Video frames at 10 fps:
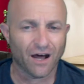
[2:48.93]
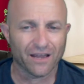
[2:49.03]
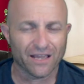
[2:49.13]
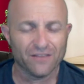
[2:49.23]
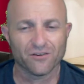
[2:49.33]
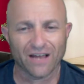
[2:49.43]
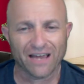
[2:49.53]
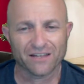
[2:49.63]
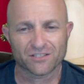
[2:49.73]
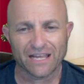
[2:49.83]
in the
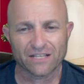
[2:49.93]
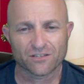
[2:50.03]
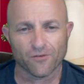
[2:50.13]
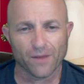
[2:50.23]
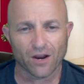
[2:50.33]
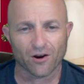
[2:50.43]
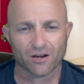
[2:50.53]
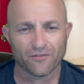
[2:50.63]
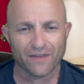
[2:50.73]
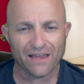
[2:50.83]
United States of
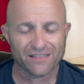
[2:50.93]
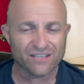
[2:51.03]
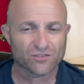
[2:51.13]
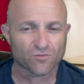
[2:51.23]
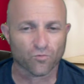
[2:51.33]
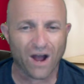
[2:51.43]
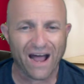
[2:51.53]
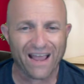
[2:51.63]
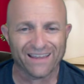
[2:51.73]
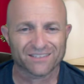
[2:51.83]
America, that these
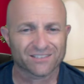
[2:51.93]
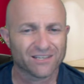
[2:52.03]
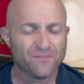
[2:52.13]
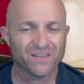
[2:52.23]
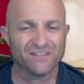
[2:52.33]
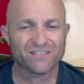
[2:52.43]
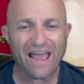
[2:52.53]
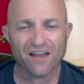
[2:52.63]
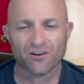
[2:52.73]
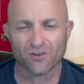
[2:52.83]
riots, these
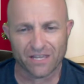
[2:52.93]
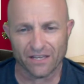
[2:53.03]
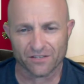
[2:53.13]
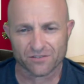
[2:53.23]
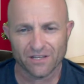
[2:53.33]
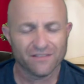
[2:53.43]
anarchists,